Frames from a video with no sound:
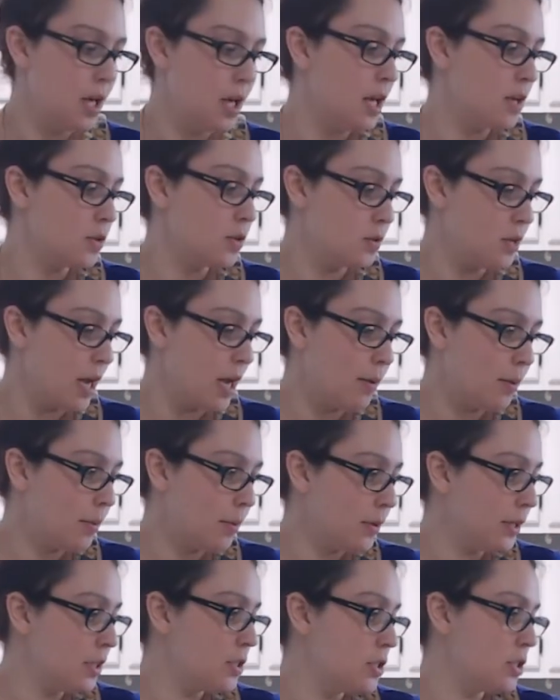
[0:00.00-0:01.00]
So now what we're
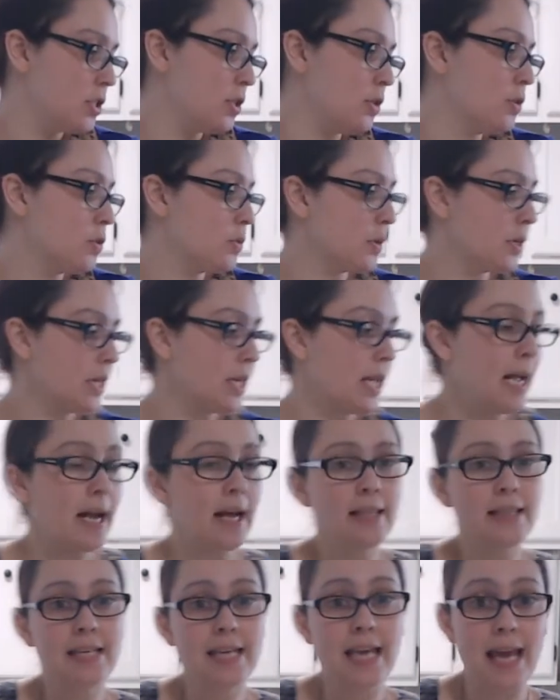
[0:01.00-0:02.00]
going to do is we're going to
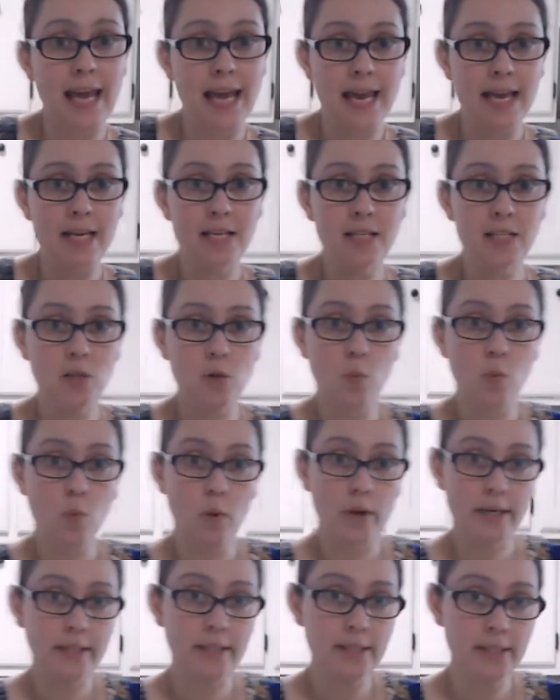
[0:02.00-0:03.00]
add the eggs
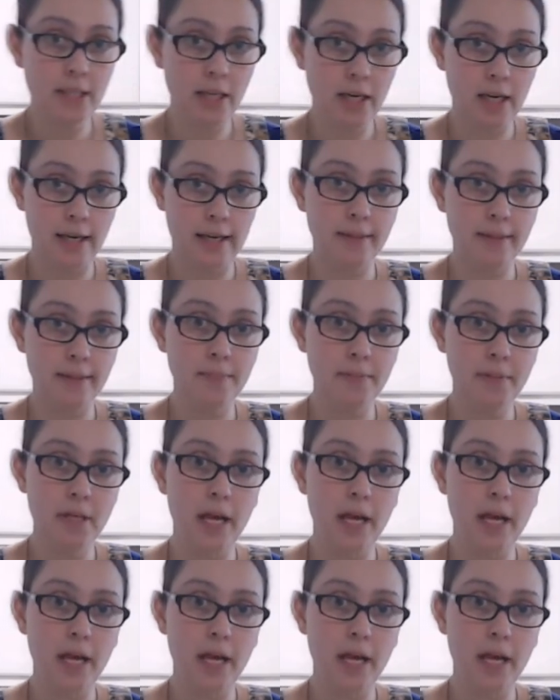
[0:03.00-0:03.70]
one at a time